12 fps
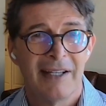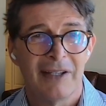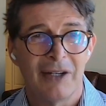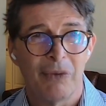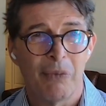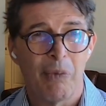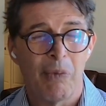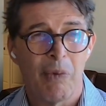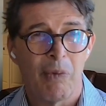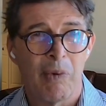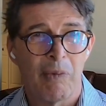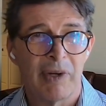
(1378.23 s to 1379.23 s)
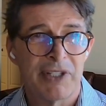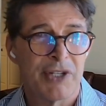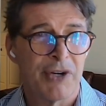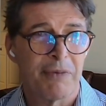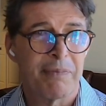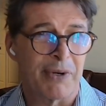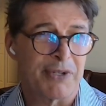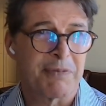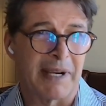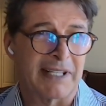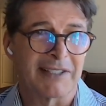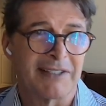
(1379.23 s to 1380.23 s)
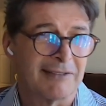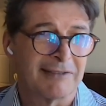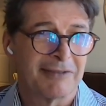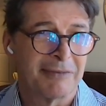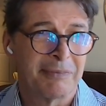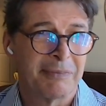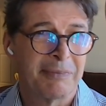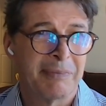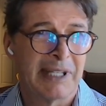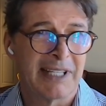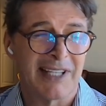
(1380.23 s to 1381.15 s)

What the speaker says: what's your perspective? Because